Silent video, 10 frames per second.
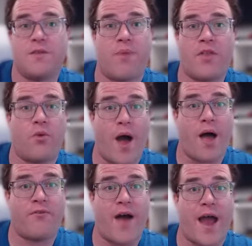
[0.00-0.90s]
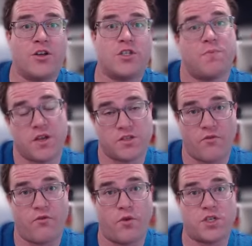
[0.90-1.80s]
by the wildfires, because
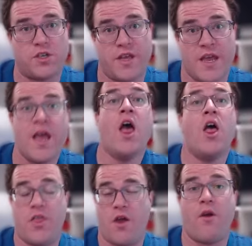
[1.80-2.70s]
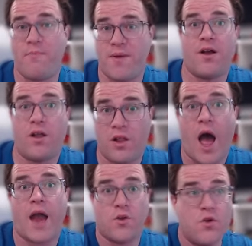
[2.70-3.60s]
unfortunately there have been a
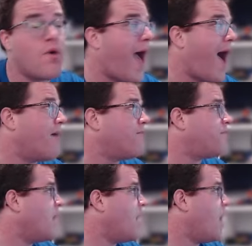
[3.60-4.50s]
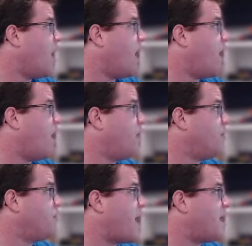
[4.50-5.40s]
lot who have,
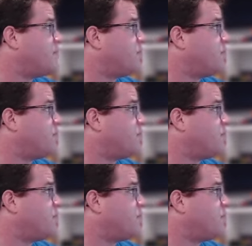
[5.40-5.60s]
then